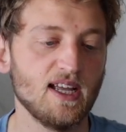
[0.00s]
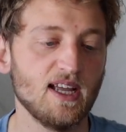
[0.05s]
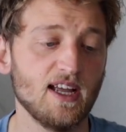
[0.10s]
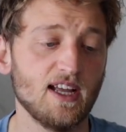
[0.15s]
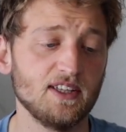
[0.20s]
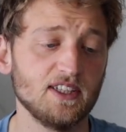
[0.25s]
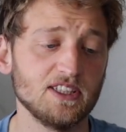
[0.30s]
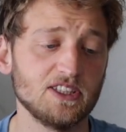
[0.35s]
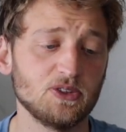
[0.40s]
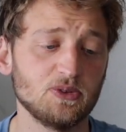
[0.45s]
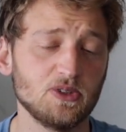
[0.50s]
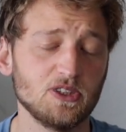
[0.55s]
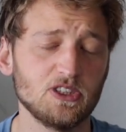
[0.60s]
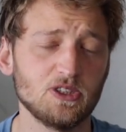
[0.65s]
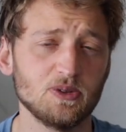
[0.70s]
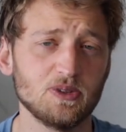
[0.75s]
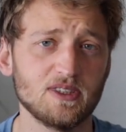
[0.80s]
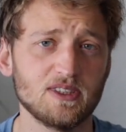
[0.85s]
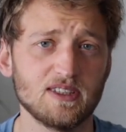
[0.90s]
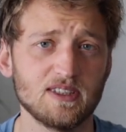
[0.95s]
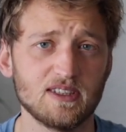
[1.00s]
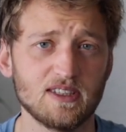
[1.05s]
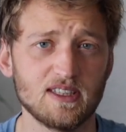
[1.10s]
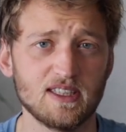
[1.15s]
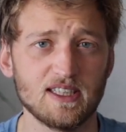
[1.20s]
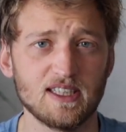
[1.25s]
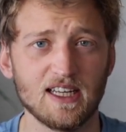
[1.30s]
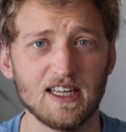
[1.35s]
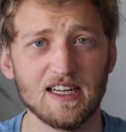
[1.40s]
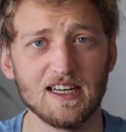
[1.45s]
And as soon as you
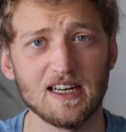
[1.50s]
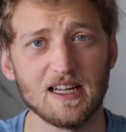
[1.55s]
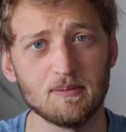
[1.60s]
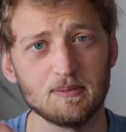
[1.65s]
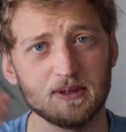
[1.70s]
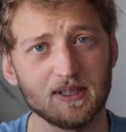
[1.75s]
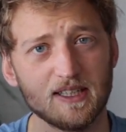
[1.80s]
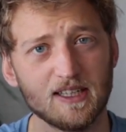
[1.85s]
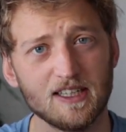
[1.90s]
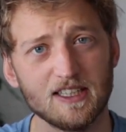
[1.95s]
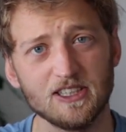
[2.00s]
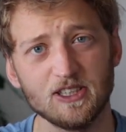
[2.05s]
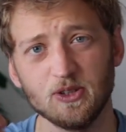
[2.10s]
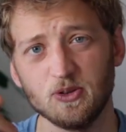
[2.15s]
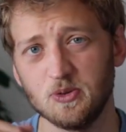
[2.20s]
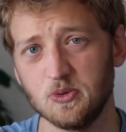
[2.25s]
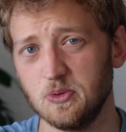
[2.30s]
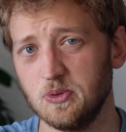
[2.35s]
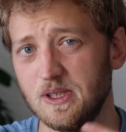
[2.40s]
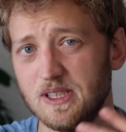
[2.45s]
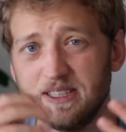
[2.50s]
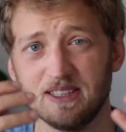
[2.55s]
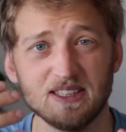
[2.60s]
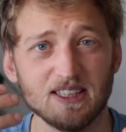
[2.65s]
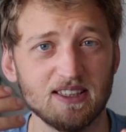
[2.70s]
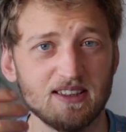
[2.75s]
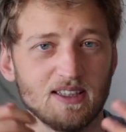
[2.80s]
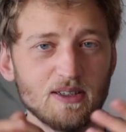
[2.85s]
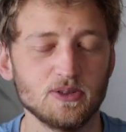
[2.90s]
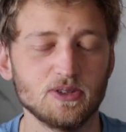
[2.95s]
dial up the ISO to, let's
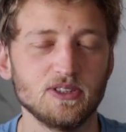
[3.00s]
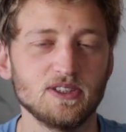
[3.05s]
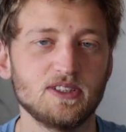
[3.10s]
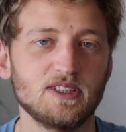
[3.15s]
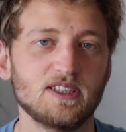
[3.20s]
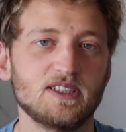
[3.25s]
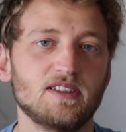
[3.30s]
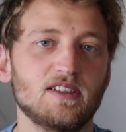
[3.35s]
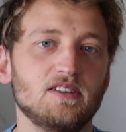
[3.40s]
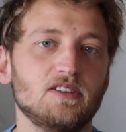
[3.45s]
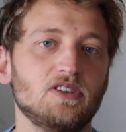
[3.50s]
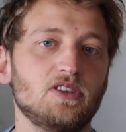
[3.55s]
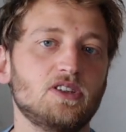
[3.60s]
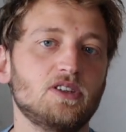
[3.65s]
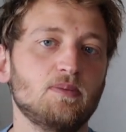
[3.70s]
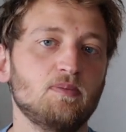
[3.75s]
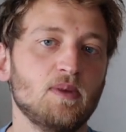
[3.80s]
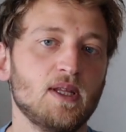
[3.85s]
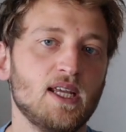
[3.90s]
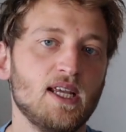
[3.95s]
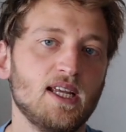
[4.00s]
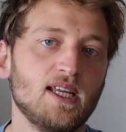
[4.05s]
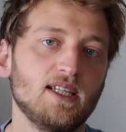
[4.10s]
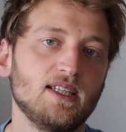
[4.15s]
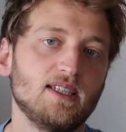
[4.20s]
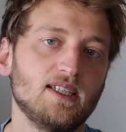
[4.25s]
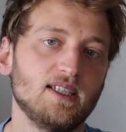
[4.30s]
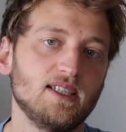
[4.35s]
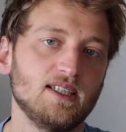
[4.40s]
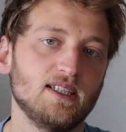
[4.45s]
say, 1600,
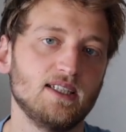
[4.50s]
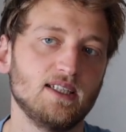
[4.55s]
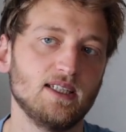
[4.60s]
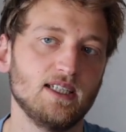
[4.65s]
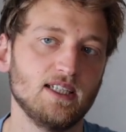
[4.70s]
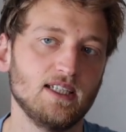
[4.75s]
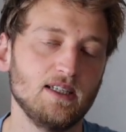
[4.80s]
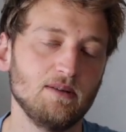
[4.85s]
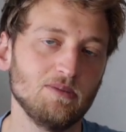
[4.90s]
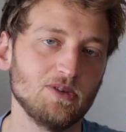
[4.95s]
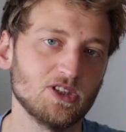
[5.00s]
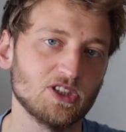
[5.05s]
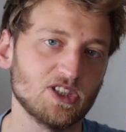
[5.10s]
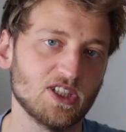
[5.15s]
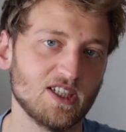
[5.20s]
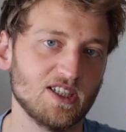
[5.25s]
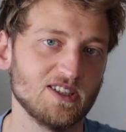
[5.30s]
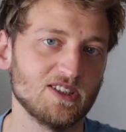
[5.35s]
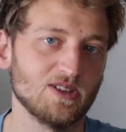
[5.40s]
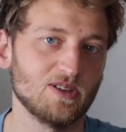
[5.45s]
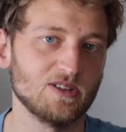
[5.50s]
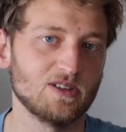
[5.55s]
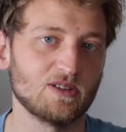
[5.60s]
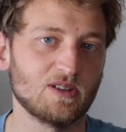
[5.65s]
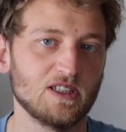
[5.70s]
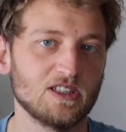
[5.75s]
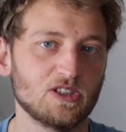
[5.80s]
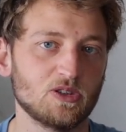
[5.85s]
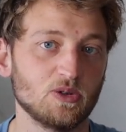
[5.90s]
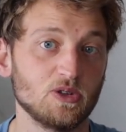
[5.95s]
the image size also
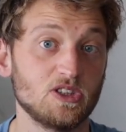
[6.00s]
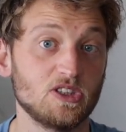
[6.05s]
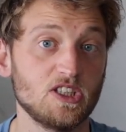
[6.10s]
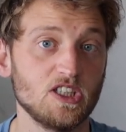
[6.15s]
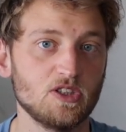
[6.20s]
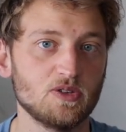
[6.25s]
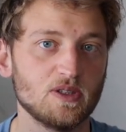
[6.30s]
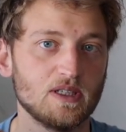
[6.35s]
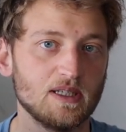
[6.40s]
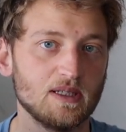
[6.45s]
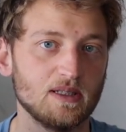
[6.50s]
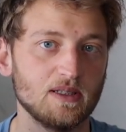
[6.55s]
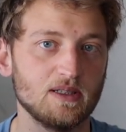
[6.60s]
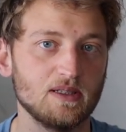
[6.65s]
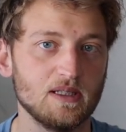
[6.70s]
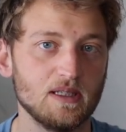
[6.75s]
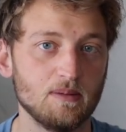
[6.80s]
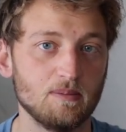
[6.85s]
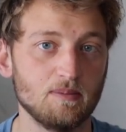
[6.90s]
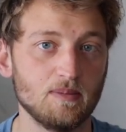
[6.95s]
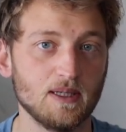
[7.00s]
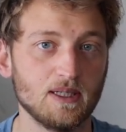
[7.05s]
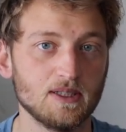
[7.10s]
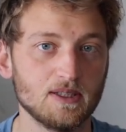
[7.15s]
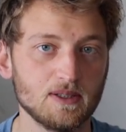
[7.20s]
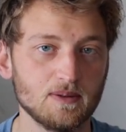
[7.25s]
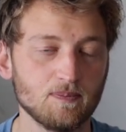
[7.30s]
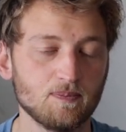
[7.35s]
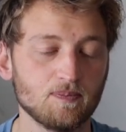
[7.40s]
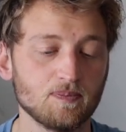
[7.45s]
gets considerably
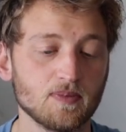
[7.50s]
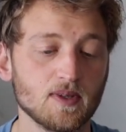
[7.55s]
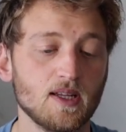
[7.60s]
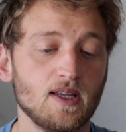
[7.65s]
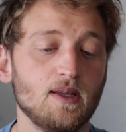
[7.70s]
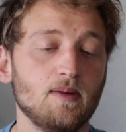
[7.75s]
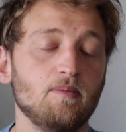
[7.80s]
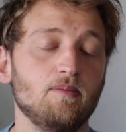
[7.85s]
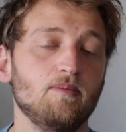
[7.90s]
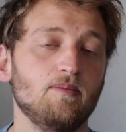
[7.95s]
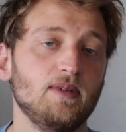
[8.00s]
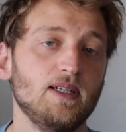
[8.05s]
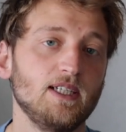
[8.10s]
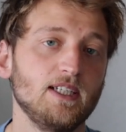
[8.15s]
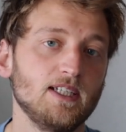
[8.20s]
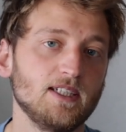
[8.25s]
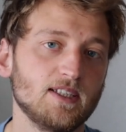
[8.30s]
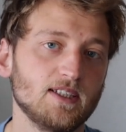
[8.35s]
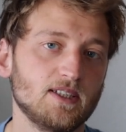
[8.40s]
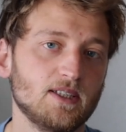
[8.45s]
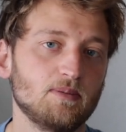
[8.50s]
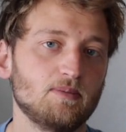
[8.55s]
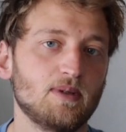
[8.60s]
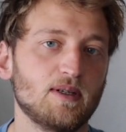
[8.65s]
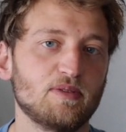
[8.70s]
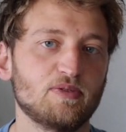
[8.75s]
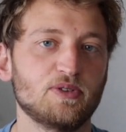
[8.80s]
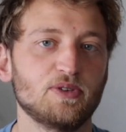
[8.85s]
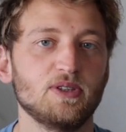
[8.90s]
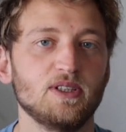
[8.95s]
bigger, meaning that the
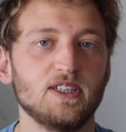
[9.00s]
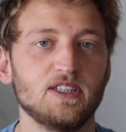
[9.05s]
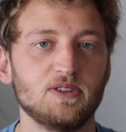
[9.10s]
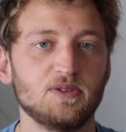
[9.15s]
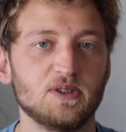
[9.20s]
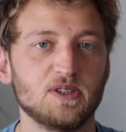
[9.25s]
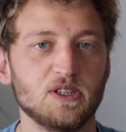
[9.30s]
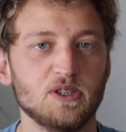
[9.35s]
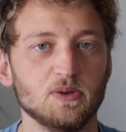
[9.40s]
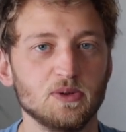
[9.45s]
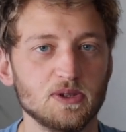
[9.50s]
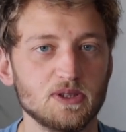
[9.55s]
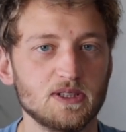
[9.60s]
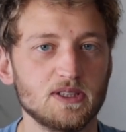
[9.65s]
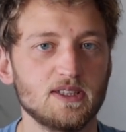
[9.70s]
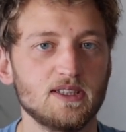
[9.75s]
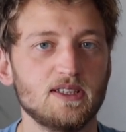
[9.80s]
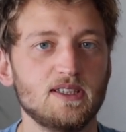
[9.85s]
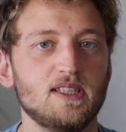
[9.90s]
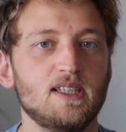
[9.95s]
buffer is reduced.